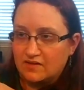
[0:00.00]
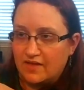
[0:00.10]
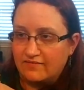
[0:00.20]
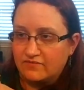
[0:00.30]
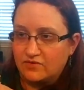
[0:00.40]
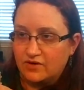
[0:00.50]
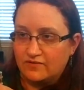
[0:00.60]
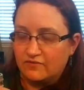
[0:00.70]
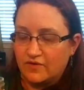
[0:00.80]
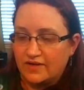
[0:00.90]
Lavender
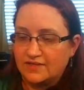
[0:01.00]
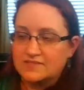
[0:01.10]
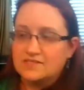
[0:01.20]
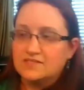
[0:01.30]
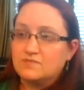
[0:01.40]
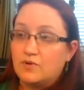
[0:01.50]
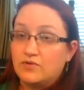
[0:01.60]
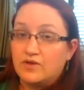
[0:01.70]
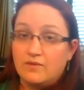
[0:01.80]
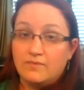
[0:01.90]
and frankincense
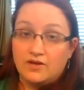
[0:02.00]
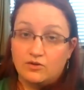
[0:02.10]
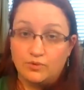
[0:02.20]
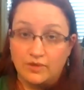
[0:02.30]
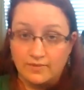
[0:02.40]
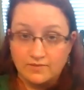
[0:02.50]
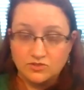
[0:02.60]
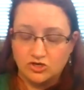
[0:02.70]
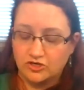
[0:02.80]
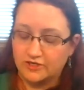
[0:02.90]
both come in our premium
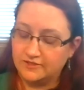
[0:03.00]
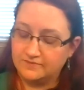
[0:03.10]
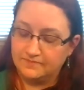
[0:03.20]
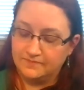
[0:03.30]
starter kit.